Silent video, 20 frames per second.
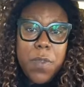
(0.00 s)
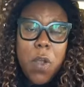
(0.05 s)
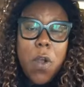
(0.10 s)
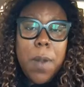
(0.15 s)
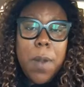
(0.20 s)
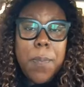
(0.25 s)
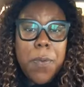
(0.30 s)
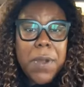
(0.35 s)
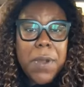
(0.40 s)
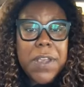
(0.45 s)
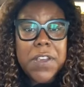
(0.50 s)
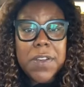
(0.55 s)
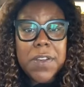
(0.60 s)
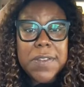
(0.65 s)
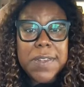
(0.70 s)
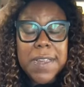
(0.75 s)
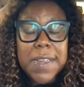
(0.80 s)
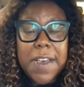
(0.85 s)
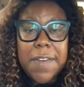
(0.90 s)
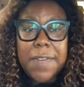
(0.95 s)
Or bring
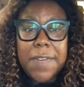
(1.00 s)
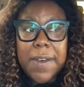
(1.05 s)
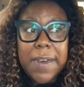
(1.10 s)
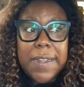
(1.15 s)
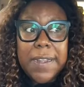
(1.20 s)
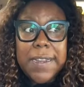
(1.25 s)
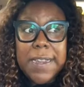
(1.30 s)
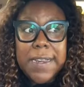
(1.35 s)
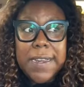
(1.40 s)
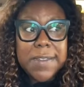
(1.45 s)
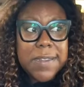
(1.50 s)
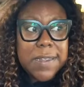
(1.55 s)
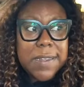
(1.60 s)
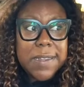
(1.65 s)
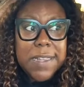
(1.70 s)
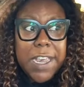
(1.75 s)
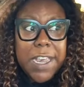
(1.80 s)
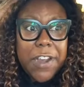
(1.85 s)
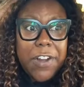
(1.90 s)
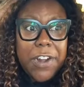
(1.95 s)
yourself
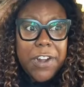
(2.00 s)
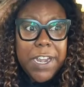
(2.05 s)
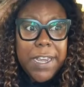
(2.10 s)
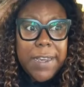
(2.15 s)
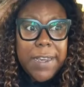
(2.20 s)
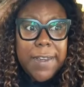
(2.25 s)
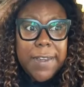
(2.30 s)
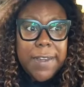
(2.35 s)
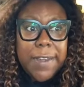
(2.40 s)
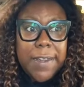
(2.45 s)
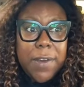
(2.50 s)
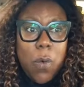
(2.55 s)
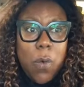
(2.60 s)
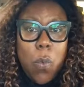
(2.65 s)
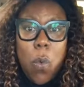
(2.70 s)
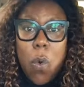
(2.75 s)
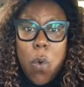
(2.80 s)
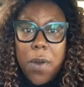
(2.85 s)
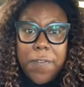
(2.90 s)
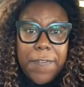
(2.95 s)
unnecessary
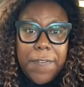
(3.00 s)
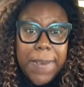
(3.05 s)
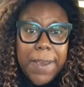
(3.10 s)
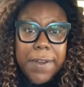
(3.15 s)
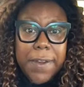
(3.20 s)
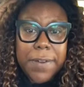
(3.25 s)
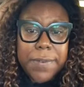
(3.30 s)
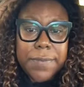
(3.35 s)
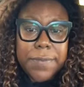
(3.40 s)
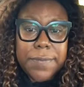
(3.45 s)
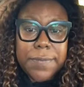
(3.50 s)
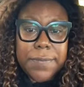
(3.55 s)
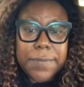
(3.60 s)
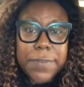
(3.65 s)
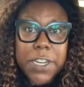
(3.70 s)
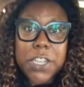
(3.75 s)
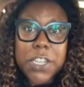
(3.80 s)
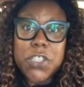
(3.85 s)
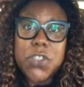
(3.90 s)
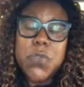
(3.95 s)
warfare
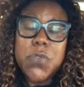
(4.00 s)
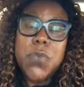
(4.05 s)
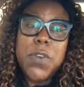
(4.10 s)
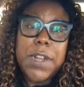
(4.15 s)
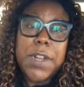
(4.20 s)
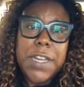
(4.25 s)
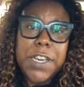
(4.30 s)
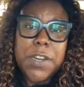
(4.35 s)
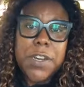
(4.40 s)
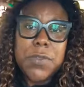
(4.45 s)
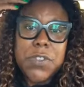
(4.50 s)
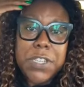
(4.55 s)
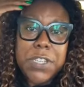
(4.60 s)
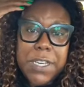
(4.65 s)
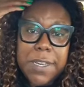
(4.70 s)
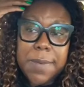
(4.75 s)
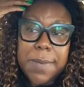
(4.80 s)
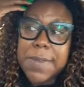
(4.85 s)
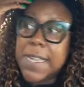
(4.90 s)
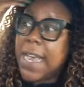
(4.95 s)
because you're running your
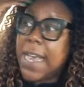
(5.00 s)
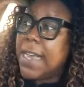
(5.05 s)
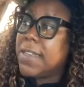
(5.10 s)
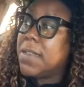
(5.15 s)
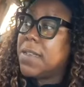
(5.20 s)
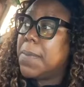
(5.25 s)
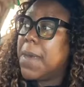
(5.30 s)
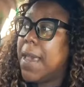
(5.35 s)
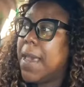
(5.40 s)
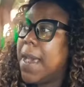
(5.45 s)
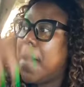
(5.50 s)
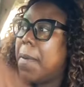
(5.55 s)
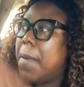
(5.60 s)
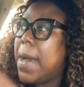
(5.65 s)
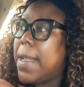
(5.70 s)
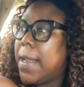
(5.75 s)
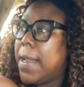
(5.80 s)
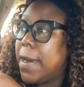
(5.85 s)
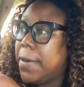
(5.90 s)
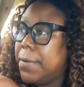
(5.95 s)
jibs. Ask me how
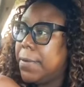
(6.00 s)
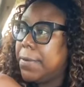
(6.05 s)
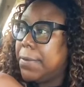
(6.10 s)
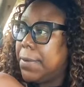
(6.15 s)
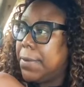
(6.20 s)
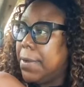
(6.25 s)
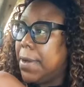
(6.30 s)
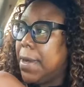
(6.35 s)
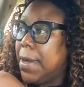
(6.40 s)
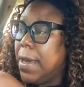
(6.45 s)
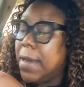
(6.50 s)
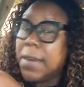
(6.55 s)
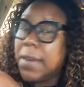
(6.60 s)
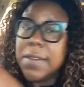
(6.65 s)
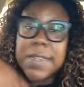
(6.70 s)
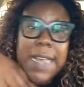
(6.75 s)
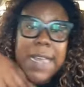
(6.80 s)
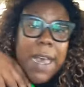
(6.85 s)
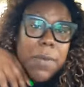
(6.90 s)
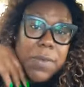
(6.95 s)
I know,
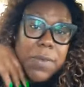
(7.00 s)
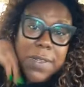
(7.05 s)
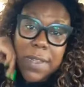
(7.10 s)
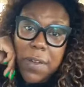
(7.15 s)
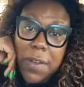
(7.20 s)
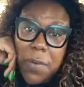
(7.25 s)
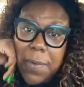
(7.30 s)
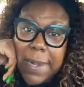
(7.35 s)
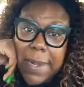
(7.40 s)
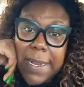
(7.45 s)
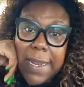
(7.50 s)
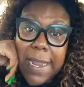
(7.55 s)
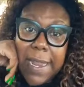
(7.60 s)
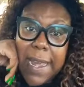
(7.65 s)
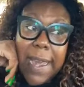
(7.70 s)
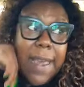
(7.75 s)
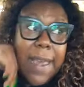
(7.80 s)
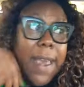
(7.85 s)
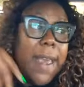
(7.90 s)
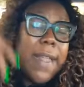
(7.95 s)
because I was the queen of
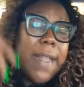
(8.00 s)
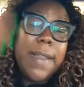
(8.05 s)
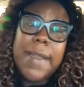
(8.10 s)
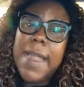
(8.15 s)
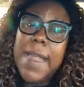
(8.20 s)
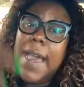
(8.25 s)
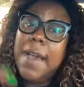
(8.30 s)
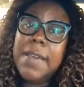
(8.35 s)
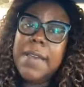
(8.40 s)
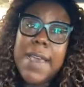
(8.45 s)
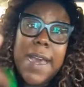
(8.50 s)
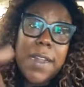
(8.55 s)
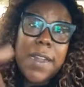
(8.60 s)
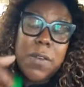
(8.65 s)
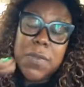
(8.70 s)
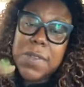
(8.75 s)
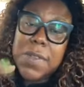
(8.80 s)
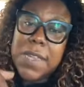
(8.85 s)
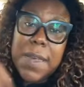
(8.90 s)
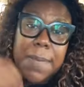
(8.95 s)
that. Now y'all
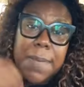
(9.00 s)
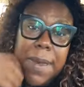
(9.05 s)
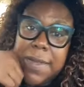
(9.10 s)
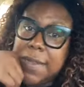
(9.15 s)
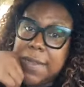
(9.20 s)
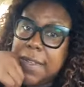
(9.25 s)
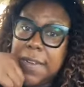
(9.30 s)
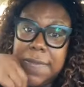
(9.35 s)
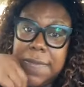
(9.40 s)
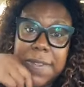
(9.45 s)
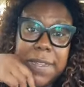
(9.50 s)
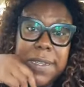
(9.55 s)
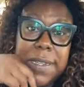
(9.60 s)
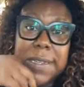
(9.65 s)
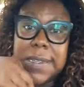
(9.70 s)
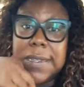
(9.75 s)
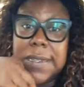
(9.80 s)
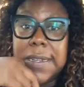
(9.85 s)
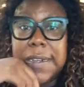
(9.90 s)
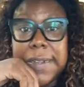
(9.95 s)
don't see my stuff till
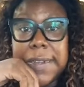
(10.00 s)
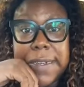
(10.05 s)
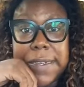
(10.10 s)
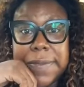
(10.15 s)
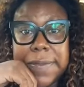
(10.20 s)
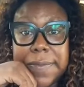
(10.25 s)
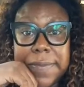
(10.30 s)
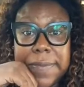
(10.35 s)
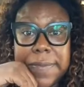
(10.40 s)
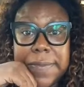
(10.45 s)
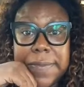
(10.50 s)
it's done.